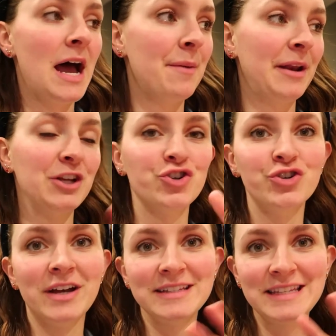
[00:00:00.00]
um, and I
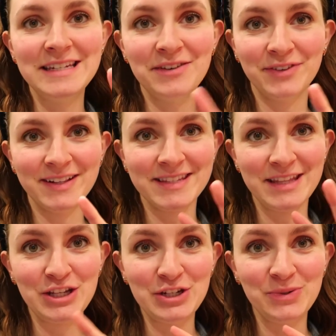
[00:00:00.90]
showed you guys the difference
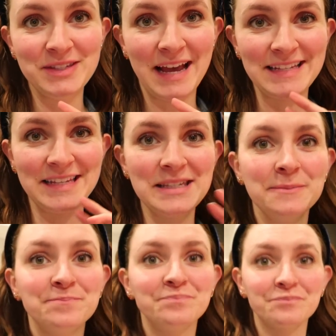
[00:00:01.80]
in the two sizes